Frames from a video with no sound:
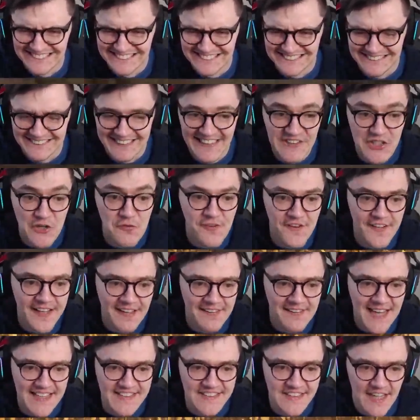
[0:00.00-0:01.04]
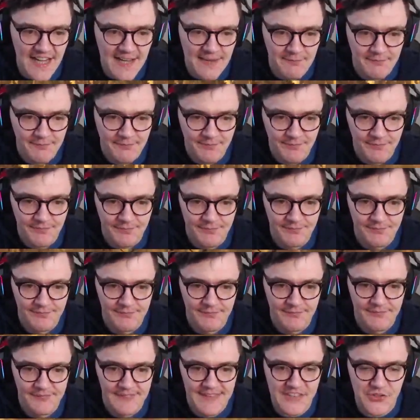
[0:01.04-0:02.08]
They don't fake out that time.
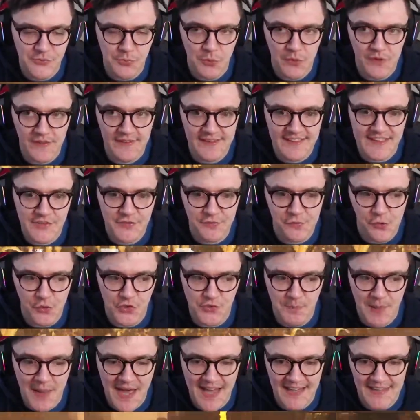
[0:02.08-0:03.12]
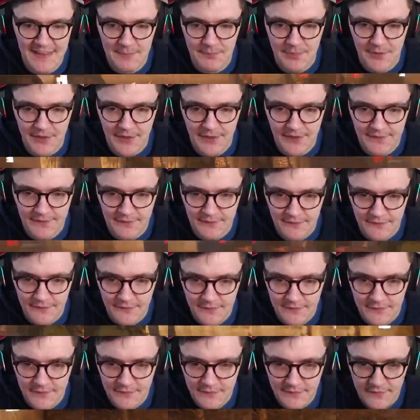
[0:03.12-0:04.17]
This will at least force pallet burn.
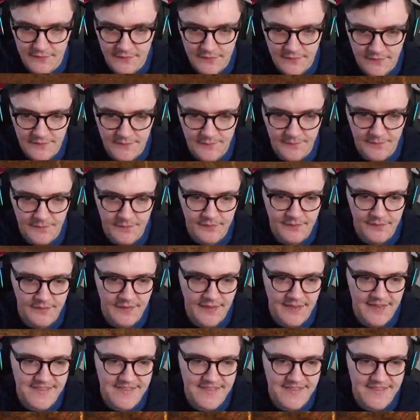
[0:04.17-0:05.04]
There's